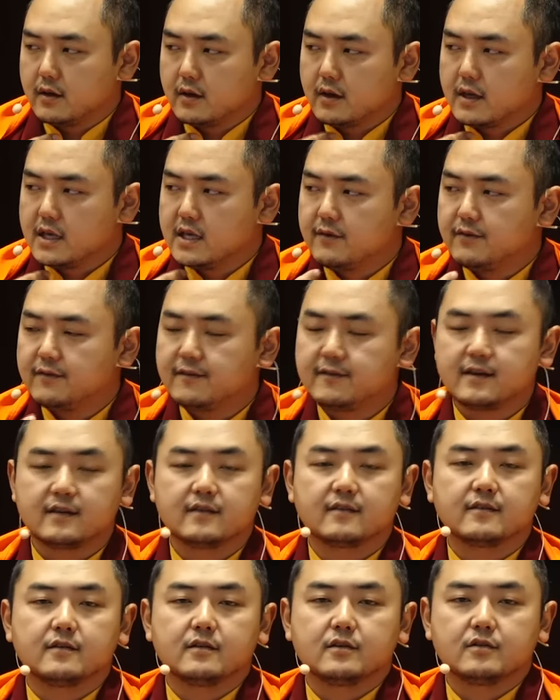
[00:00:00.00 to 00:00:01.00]
gives
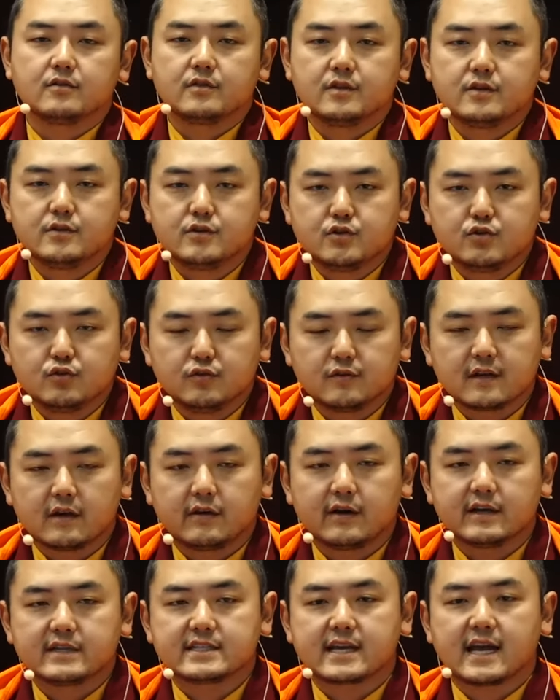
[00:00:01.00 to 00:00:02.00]
us, reduce
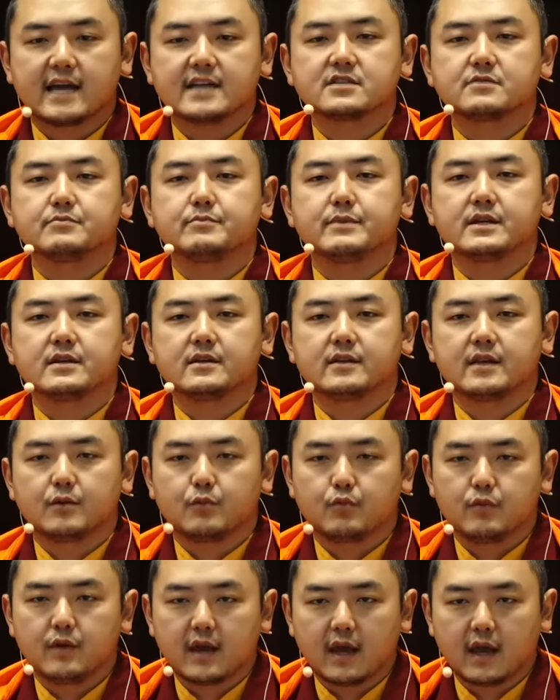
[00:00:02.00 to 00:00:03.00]
our attachment that
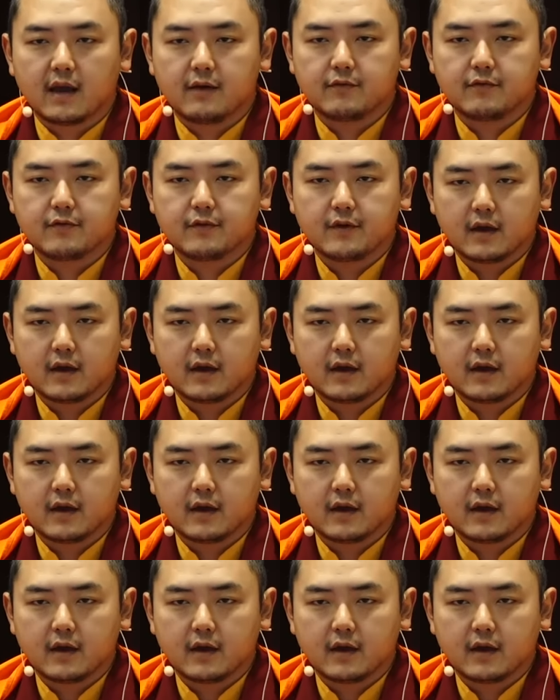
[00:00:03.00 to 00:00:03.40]
we have